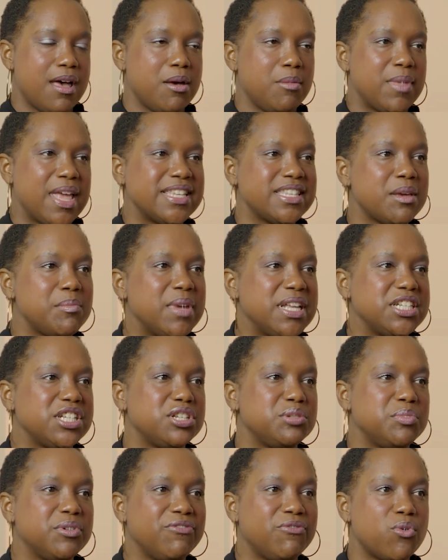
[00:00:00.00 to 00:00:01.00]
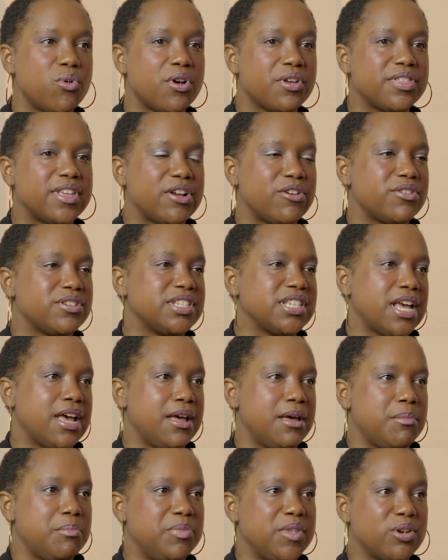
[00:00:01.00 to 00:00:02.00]
As I mentioned before, there's
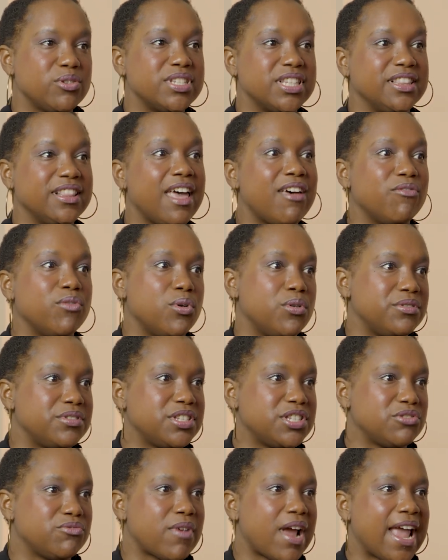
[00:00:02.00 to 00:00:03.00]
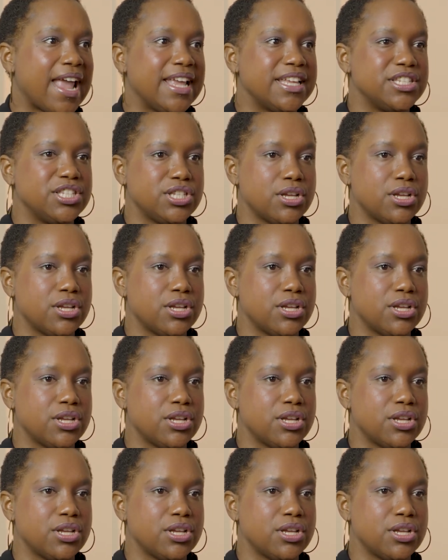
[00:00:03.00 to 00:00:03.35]
levels, right?